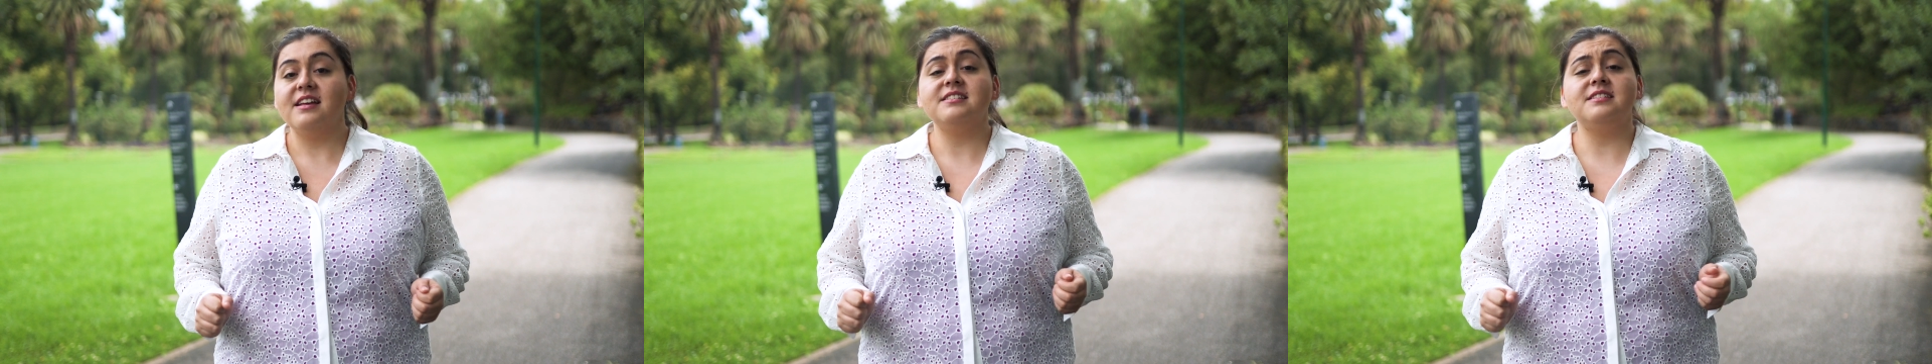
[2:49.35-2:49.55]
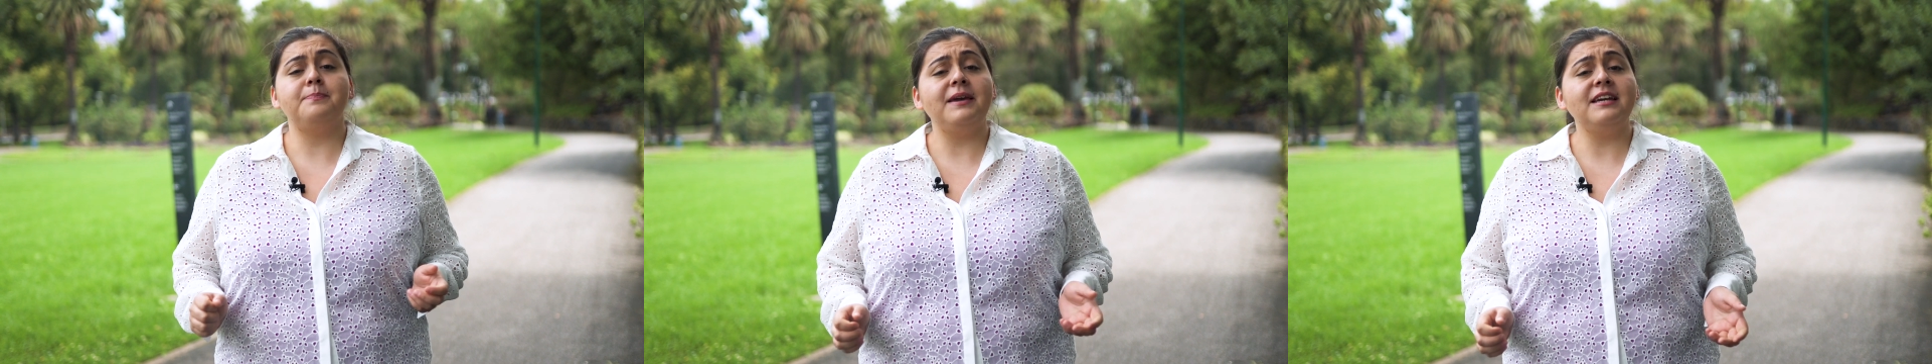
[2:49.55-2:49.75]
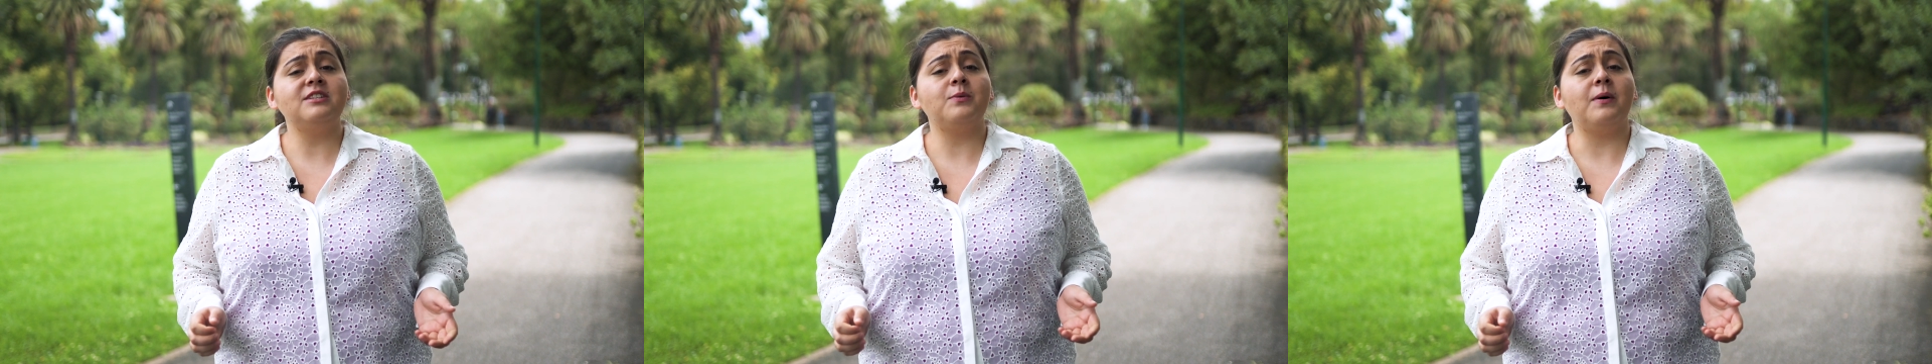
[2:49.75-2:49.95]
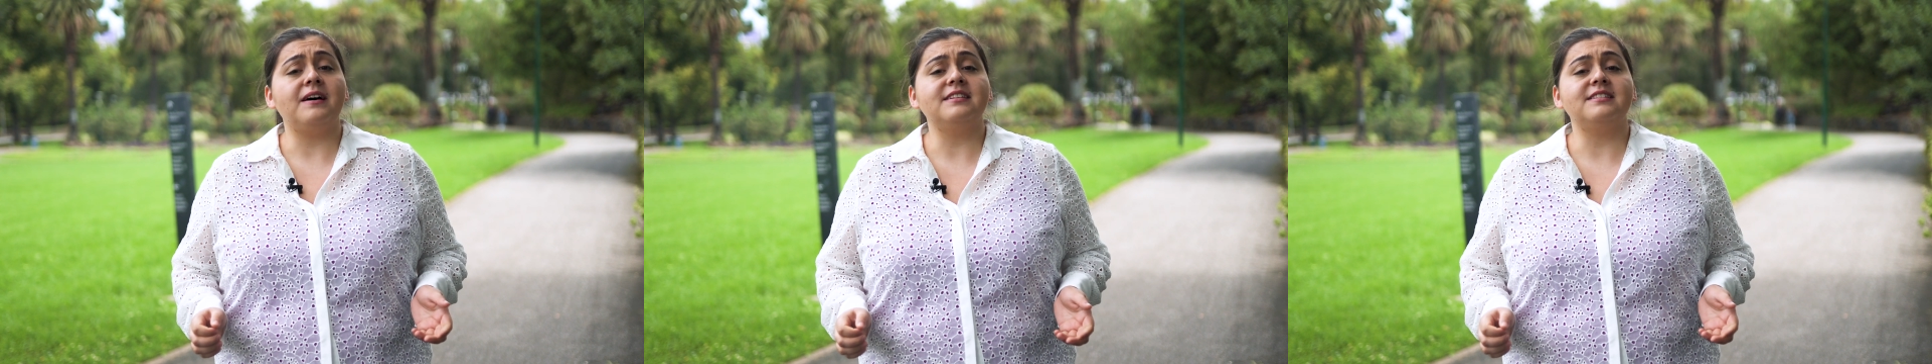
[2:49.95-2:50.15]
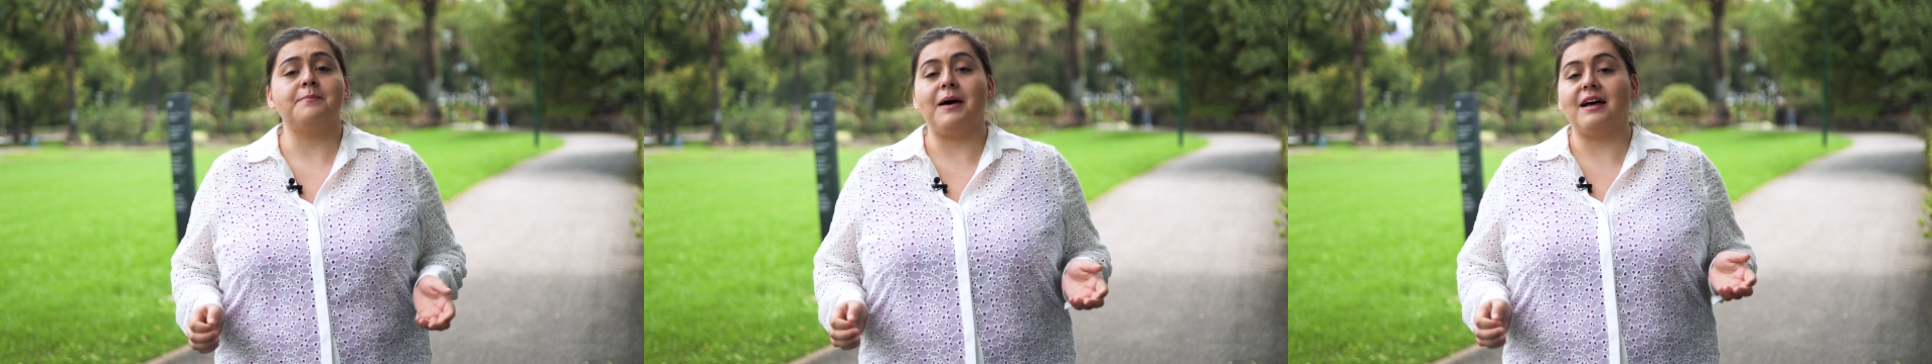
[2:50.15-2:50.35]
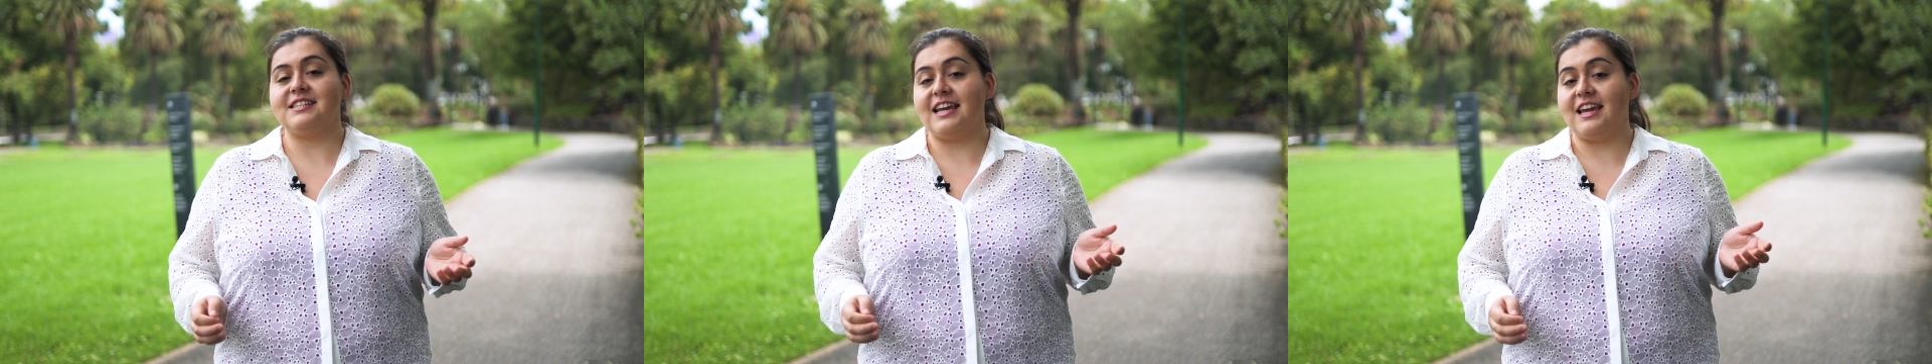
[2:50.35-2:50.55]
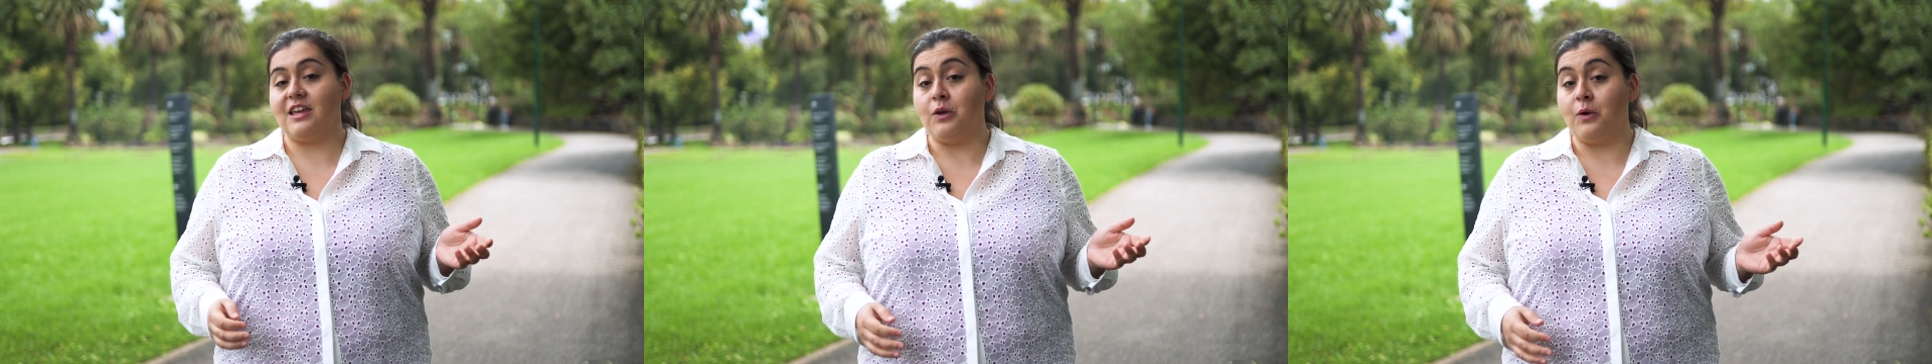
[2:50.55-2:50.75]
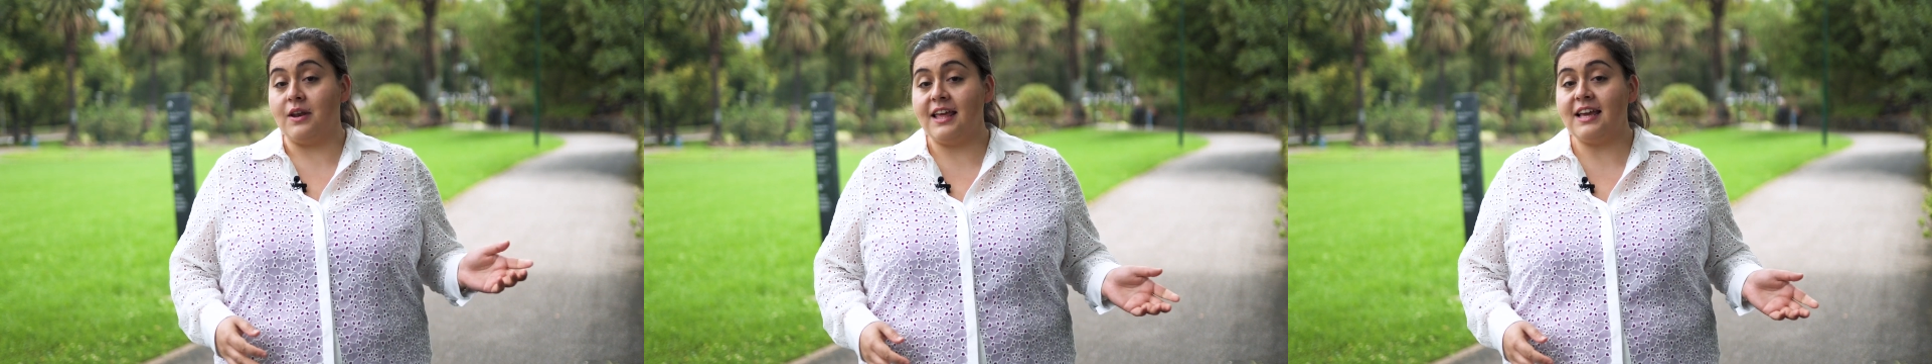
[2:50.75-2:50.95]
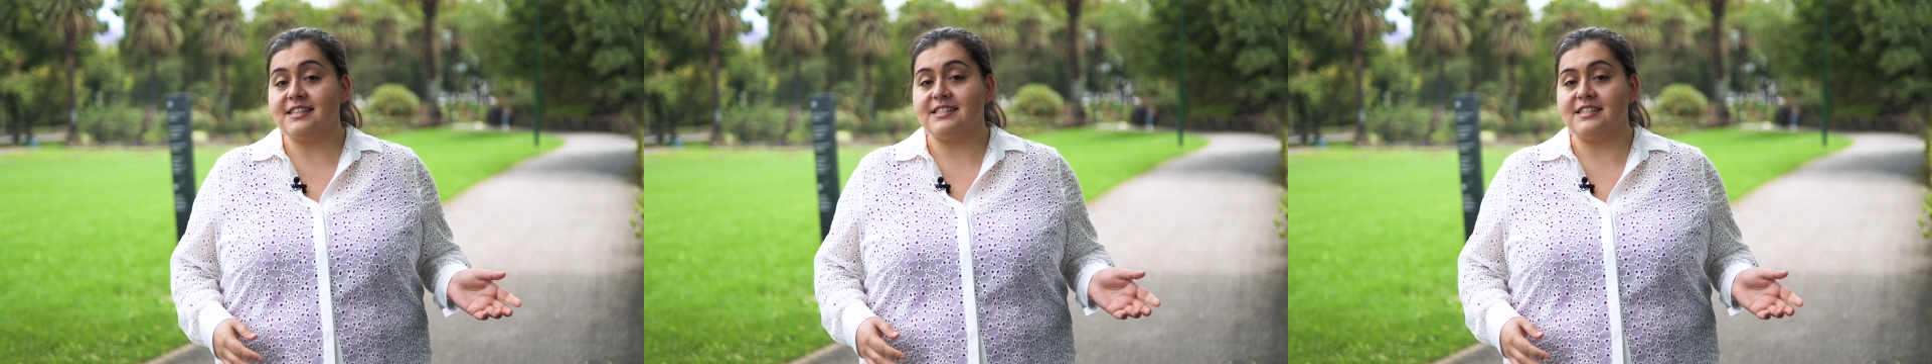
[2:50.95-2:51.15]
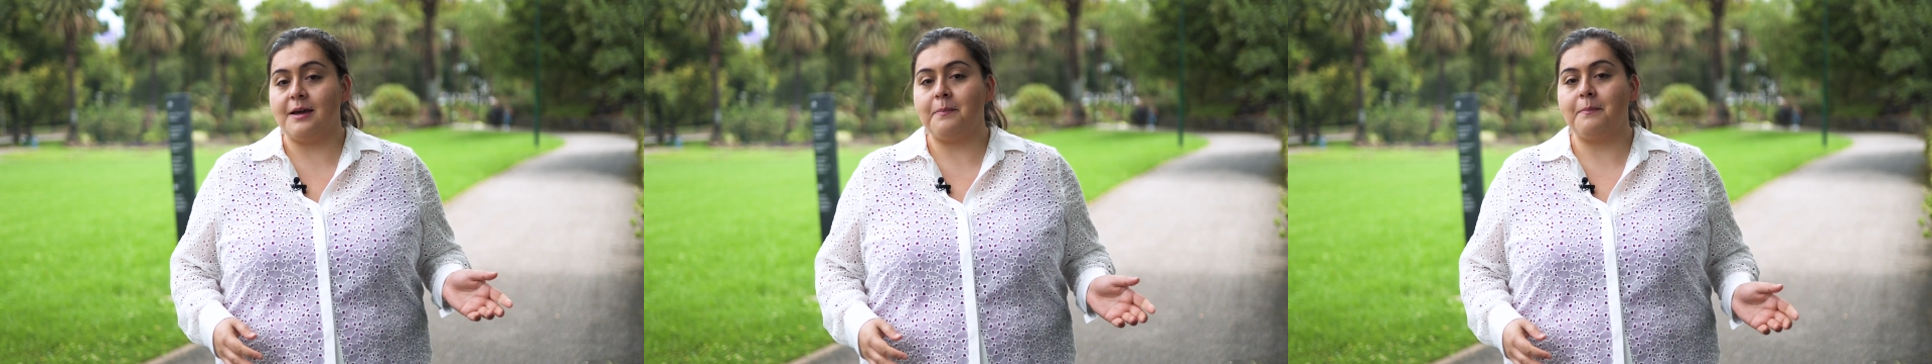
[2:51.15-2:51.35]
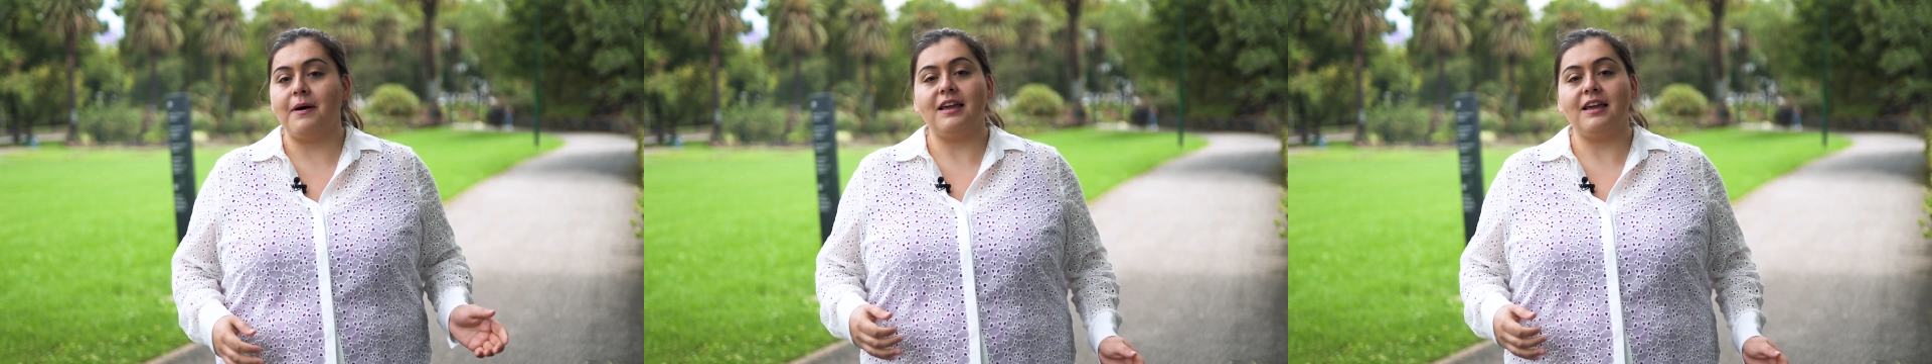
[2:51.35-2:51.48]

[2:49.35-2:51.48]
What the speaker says: Speak to us about taking your next step